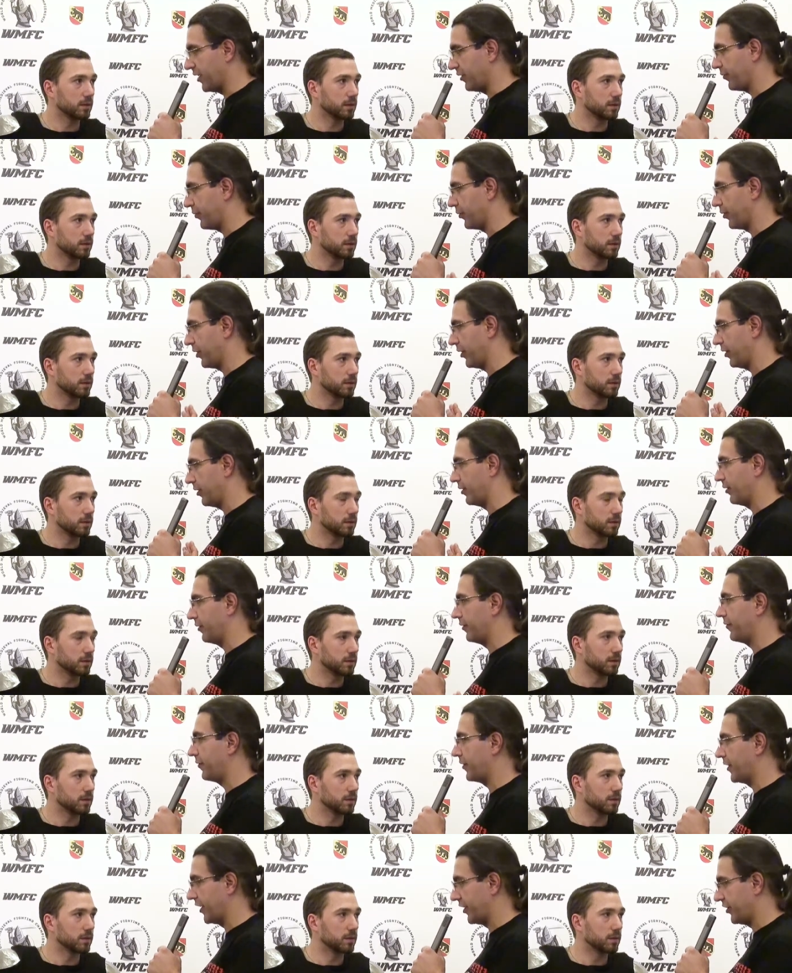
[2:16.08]
Speaker 1: for the
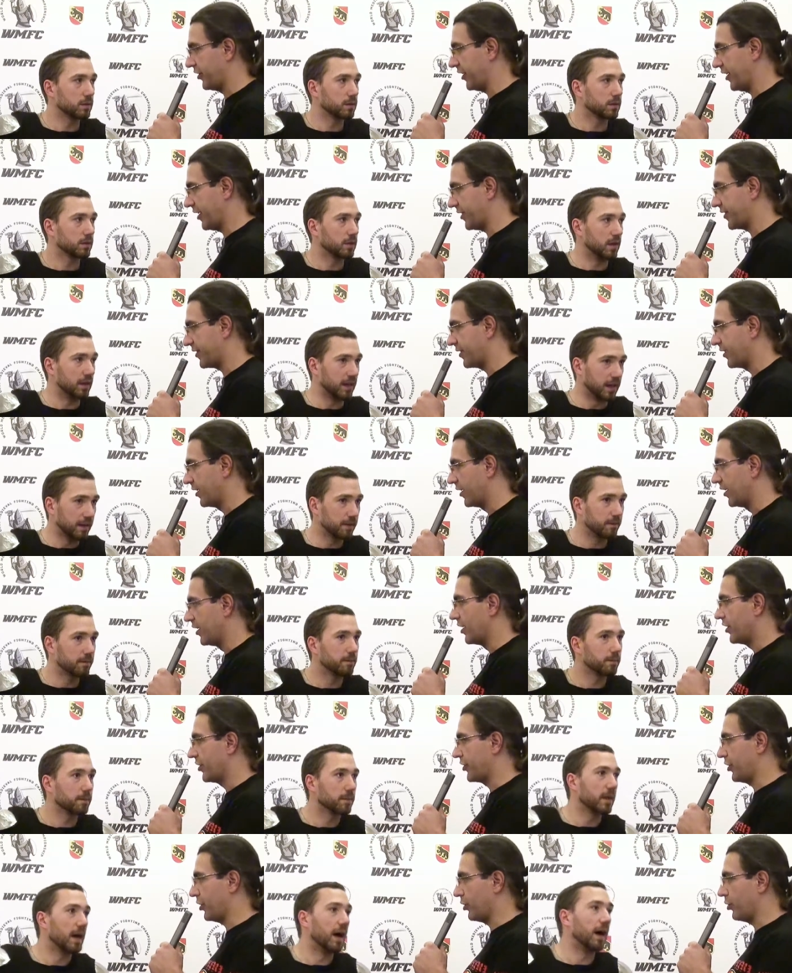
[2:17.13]
fight, yes?
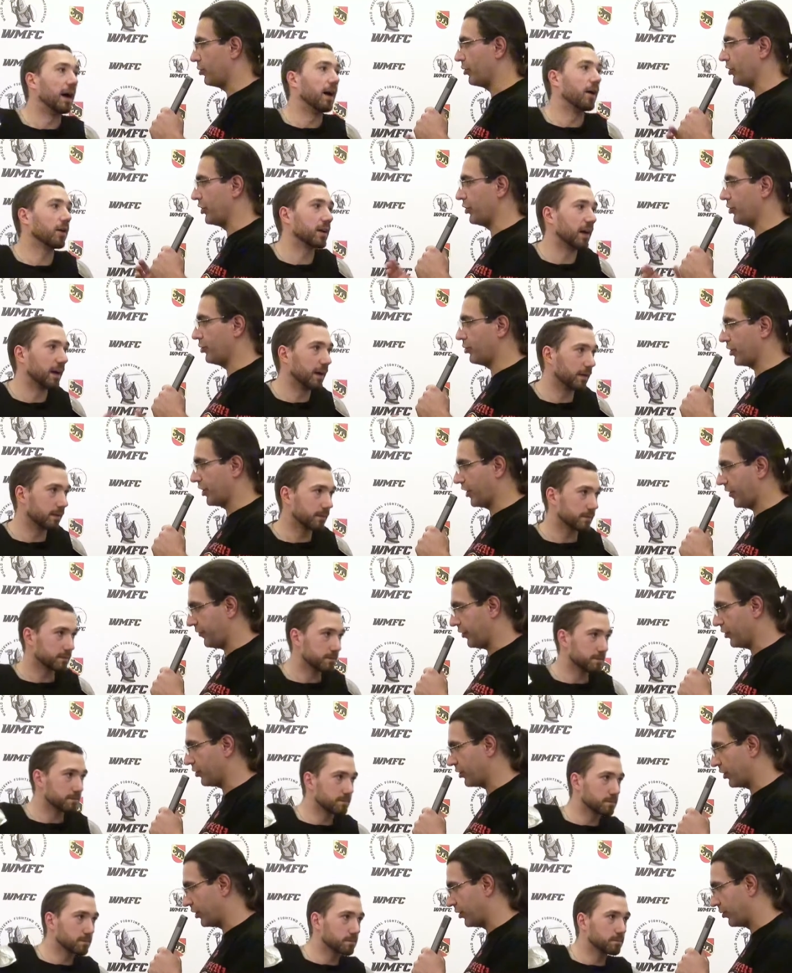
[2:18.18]
So, you have
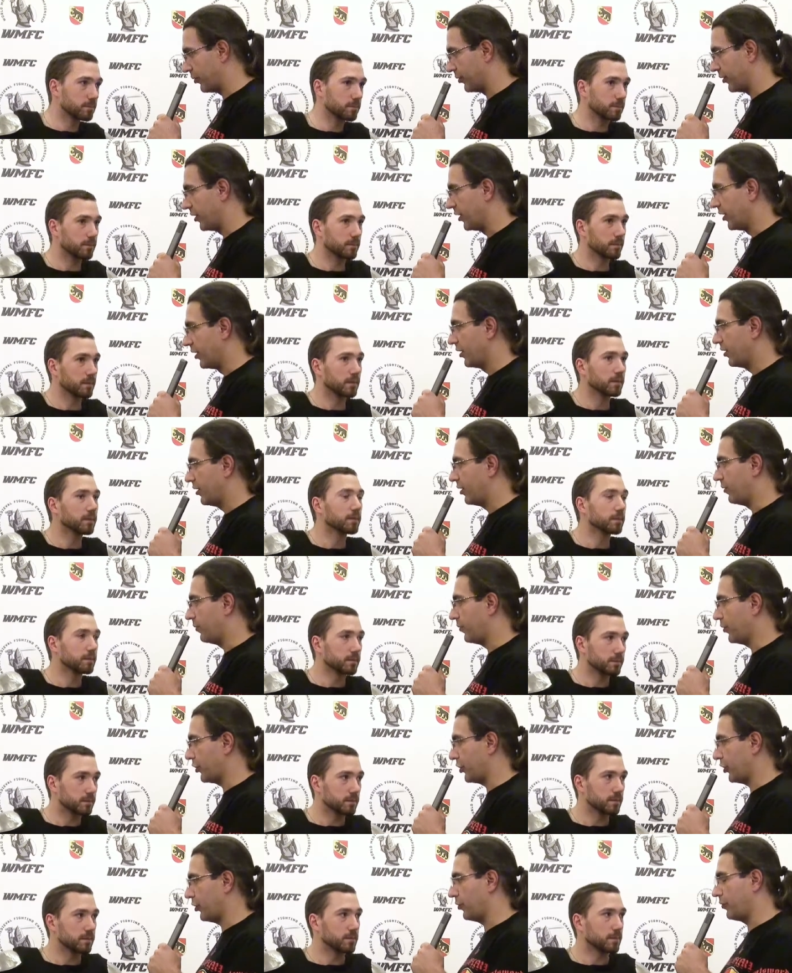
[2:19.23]
your own.
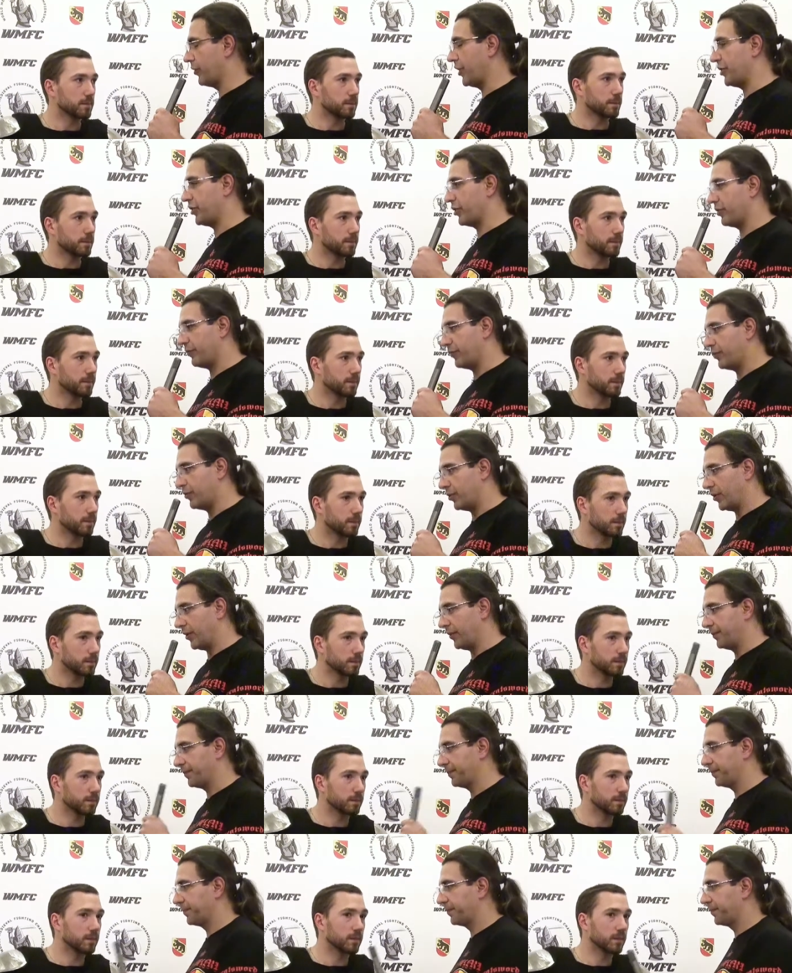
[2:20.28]
What are you waiting for?
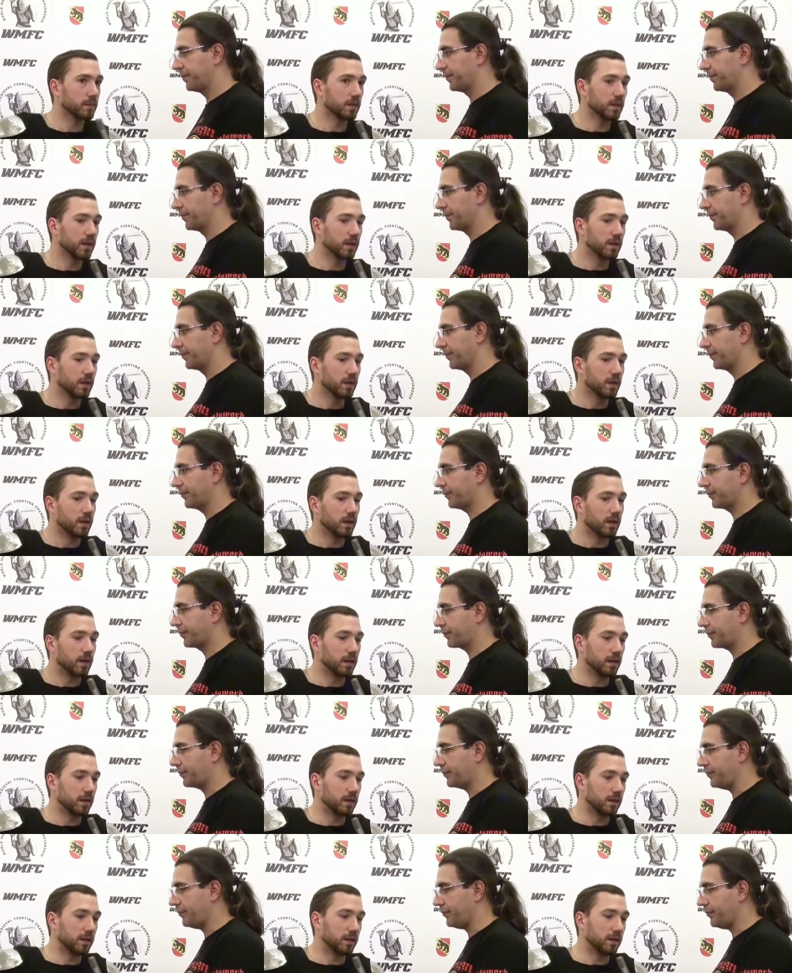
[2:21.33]

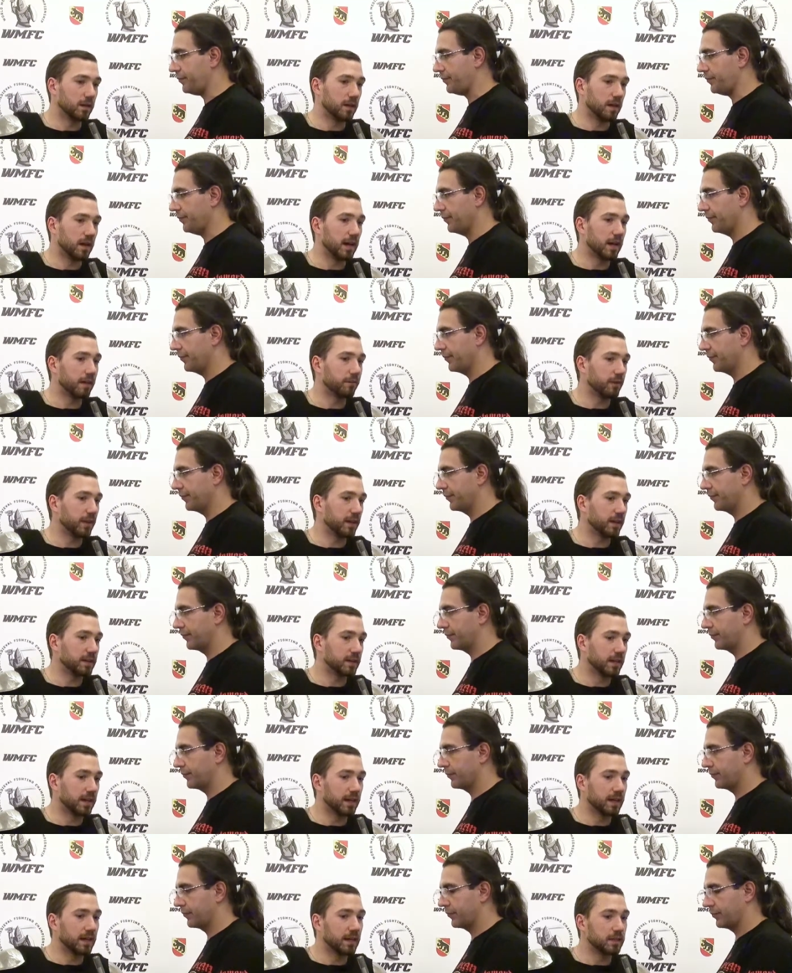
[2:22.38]
Speaker 2: Uh, I think
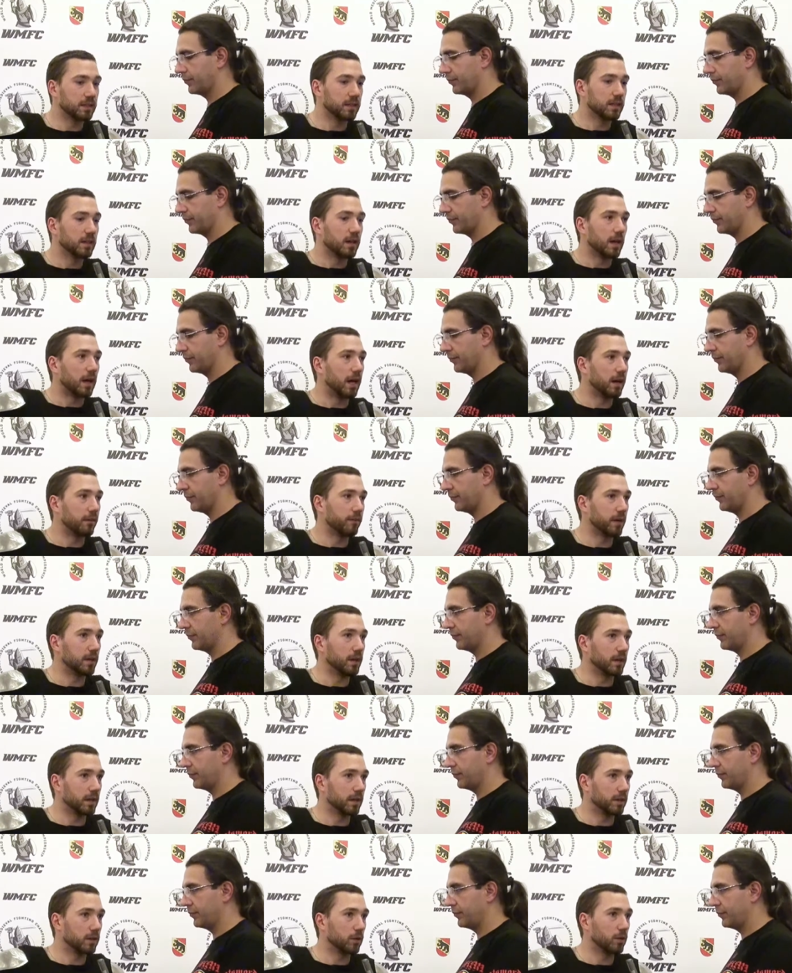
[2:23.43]
that I'm
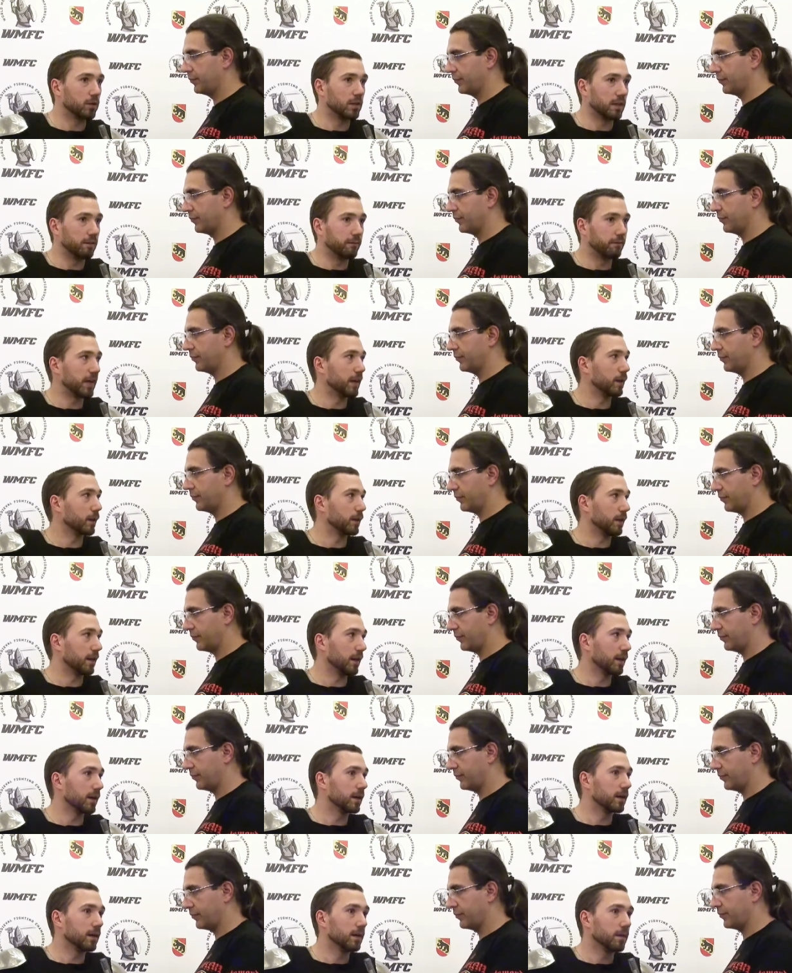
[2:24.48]
very good in
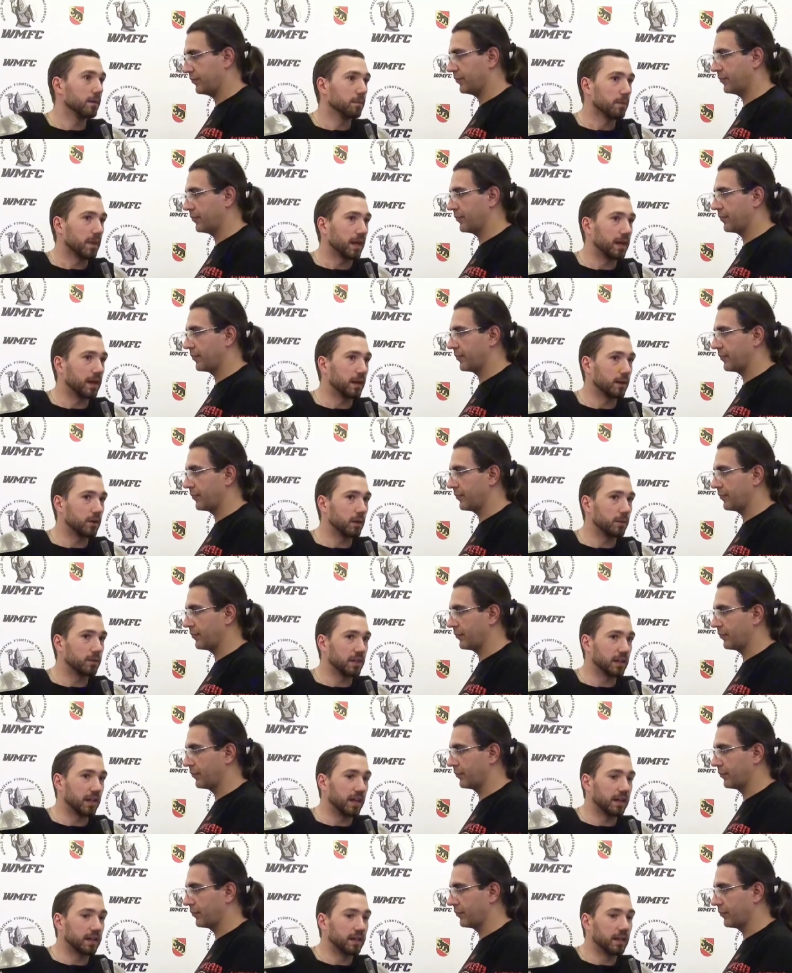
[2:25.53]
fencing, I hope
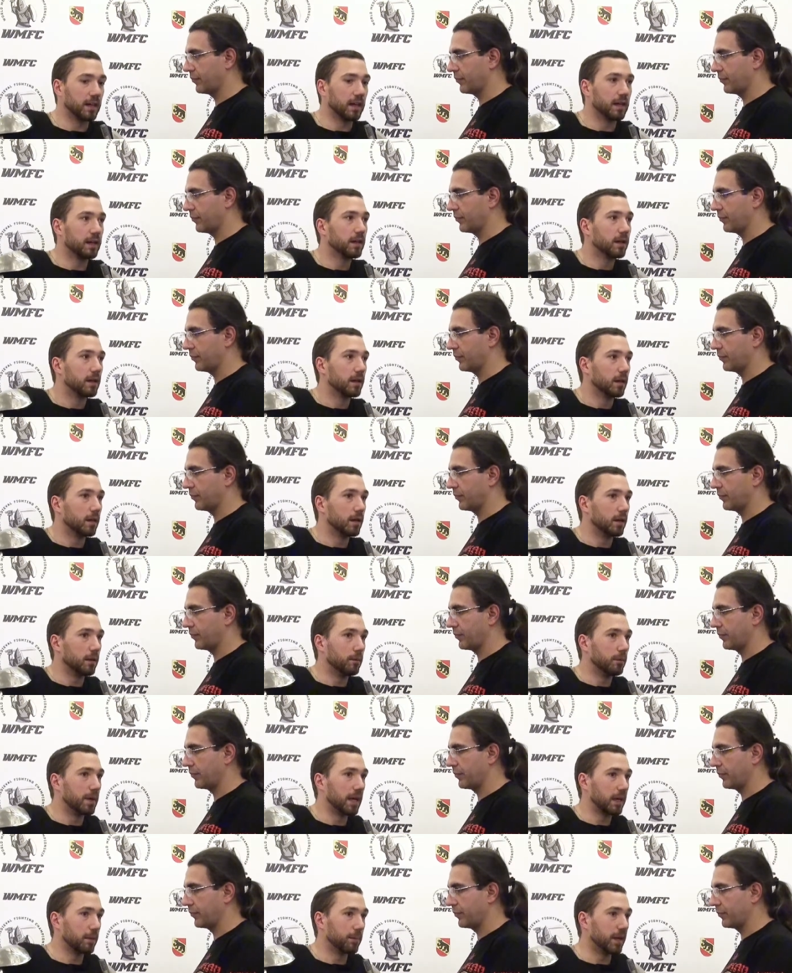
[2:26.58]
that I can uh,
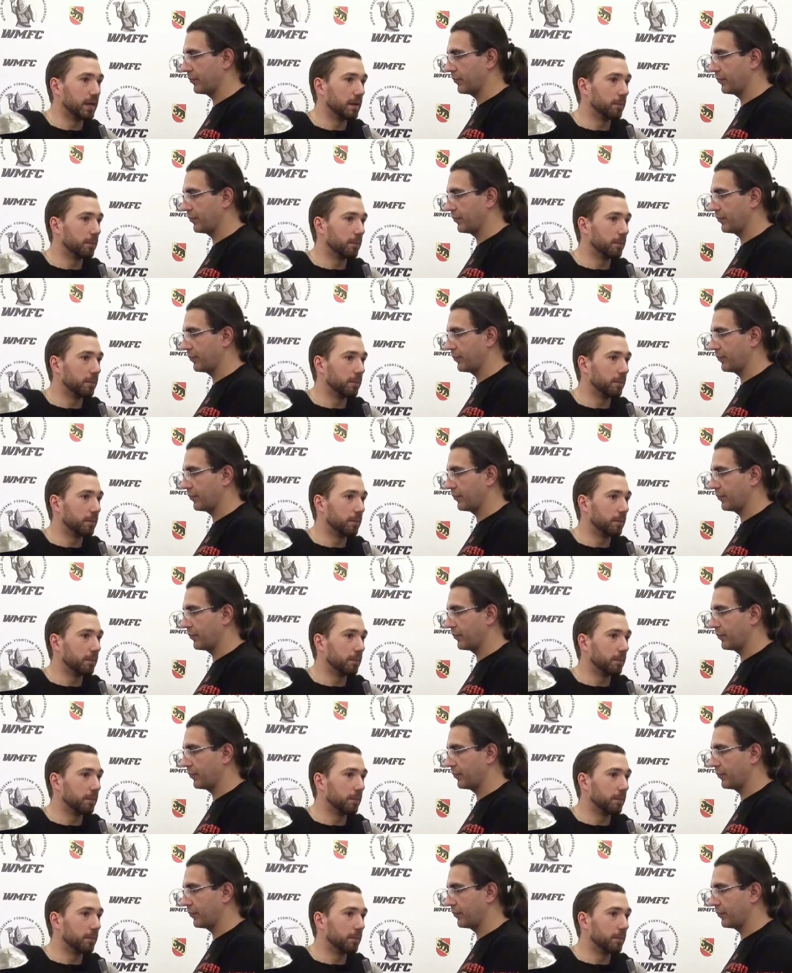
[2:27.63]
make many